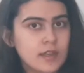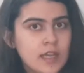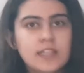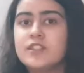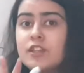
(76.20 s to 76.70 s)

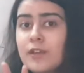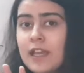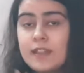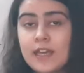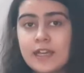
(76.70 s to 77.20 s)
Did you
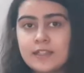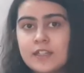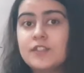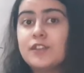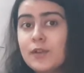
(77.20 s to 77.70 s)
get that?
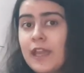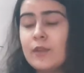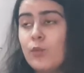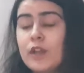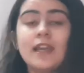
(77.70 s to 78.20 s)
Did you get
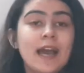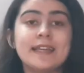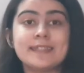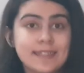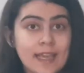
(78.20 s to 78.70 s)
what I
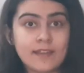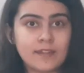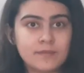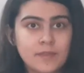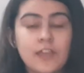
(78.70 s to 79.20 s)
said?
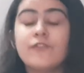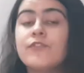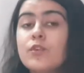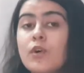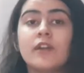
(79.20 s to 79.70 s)
If
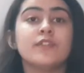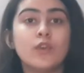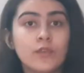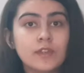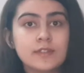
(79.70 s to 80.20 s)
you are a
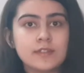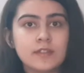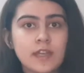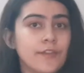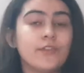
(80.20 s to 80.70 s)
novice,
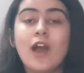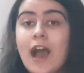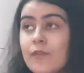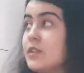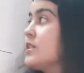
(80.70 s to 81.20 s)
if you
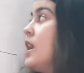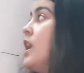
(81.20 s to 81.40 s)
haven't